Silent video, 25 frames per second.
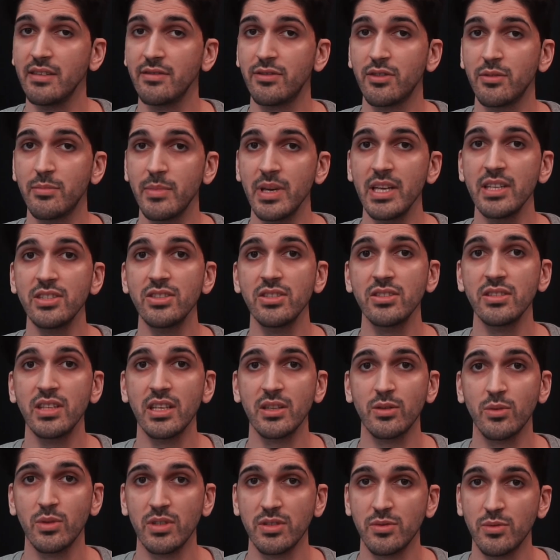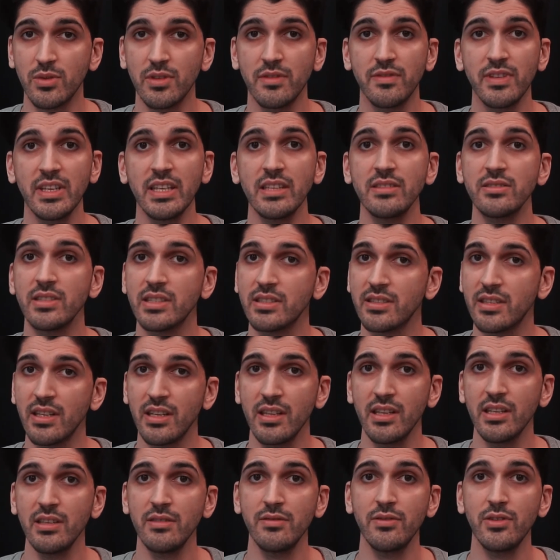information that was revealed and
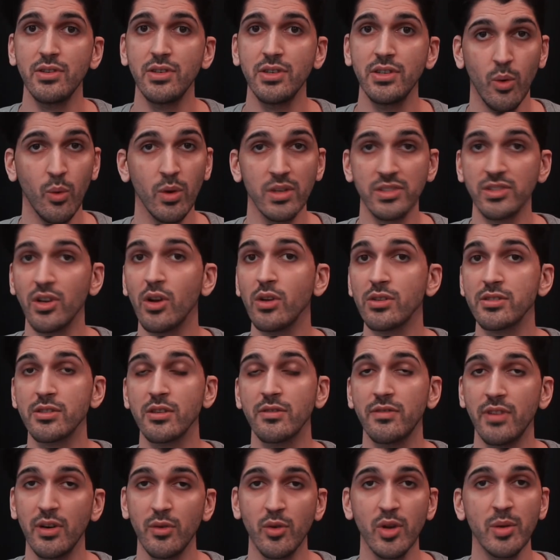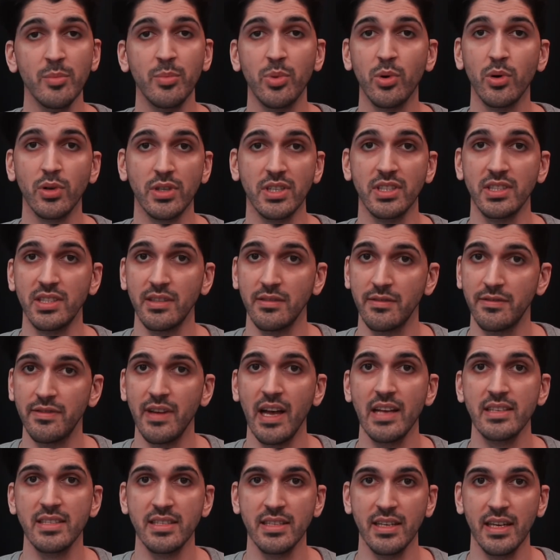delivered was also very important and
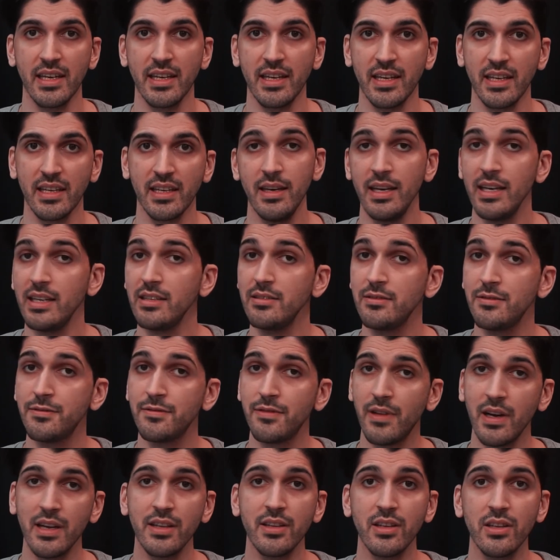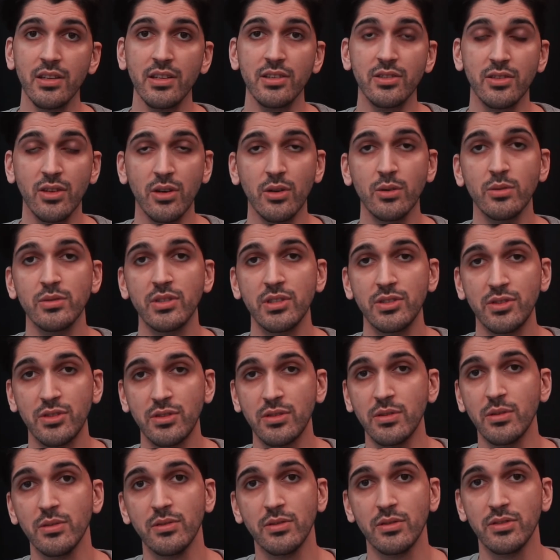fascinating. Ed finally told the
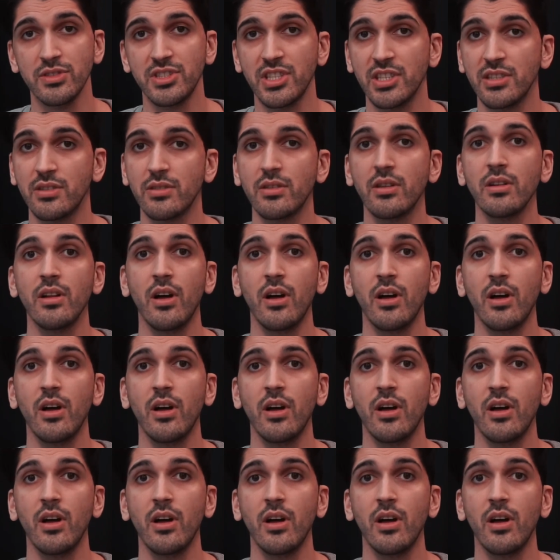truth to General